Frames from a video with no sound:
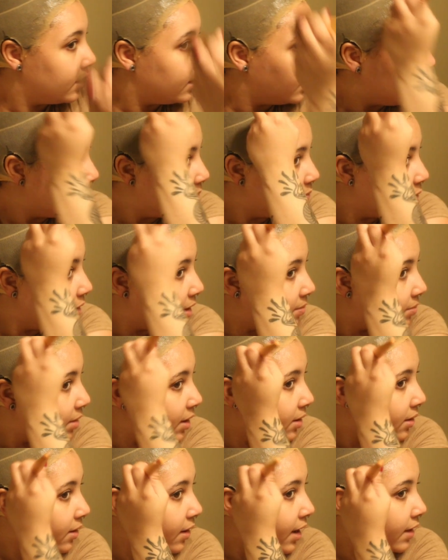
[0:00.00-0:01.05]
I'm way
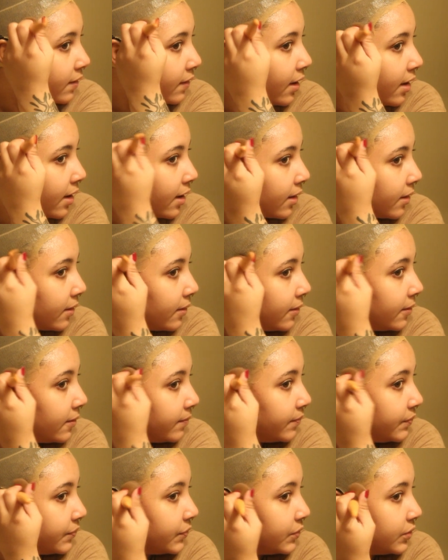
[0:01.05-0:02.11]
better at like
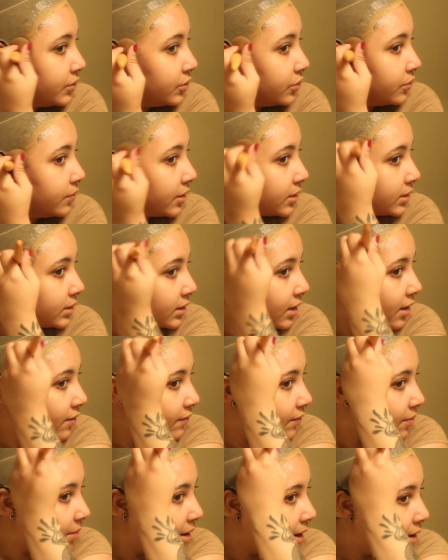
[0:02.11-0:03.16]
doing
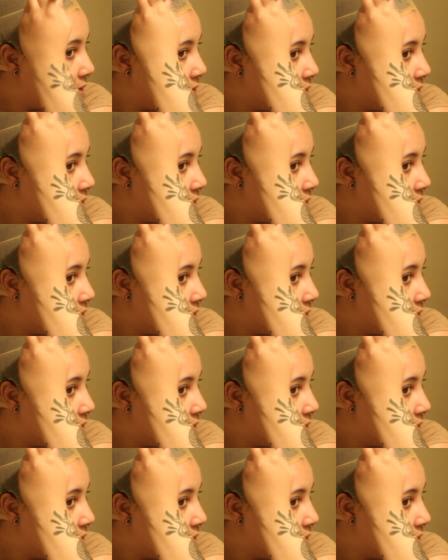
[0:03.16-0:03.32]
stuff in my